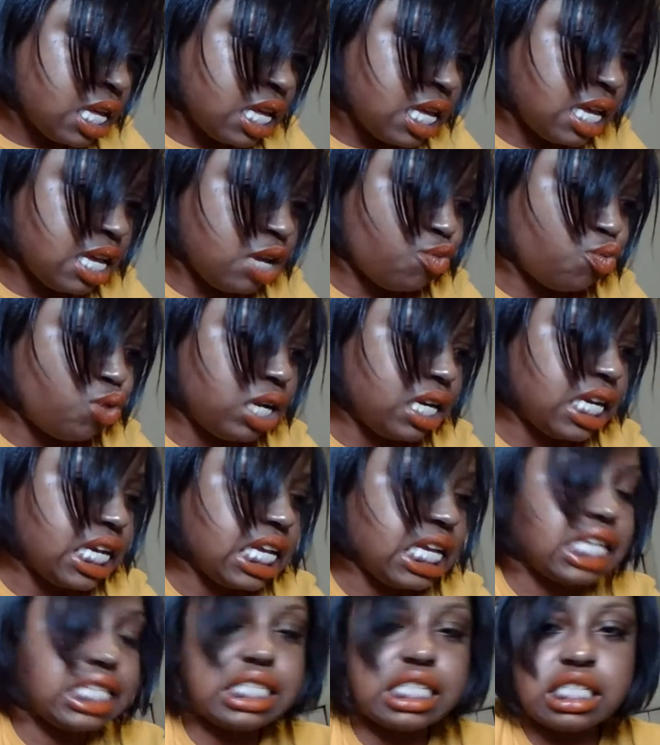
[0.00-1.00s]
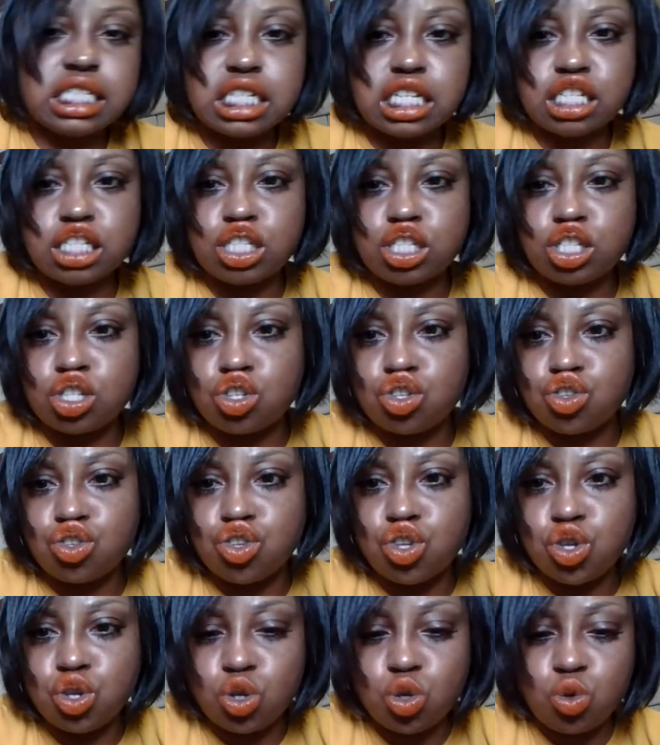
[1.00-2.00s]
And what it is just
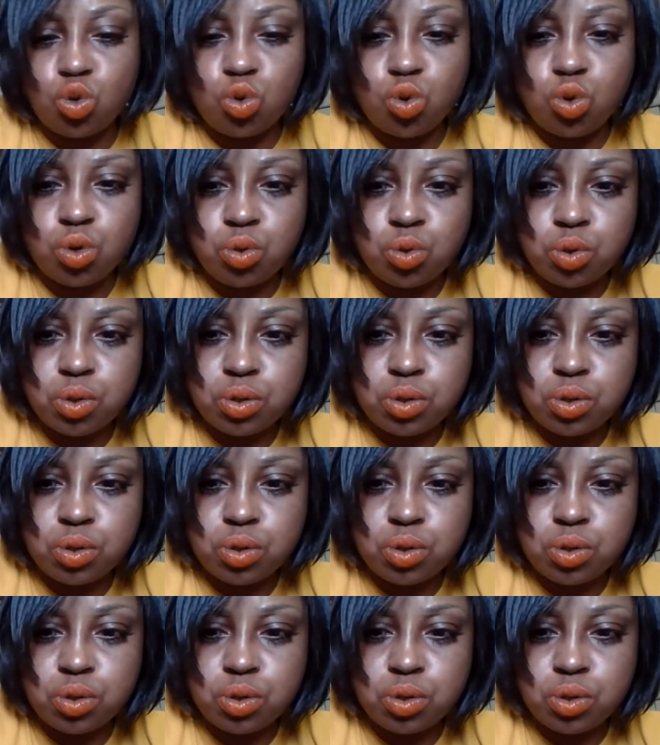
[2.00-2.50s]
two